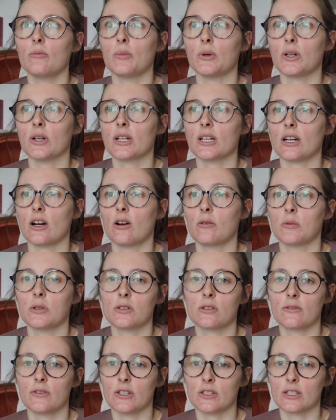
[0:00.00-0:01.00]
book
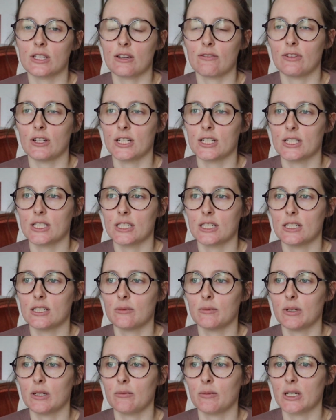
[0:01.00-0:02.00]
almost feels like fantasy
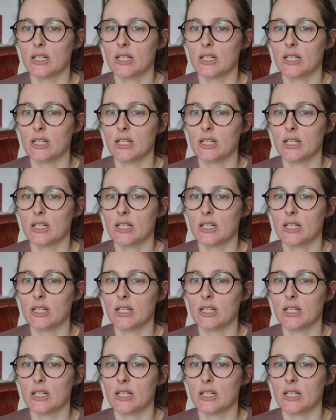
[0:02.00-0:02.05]
to me,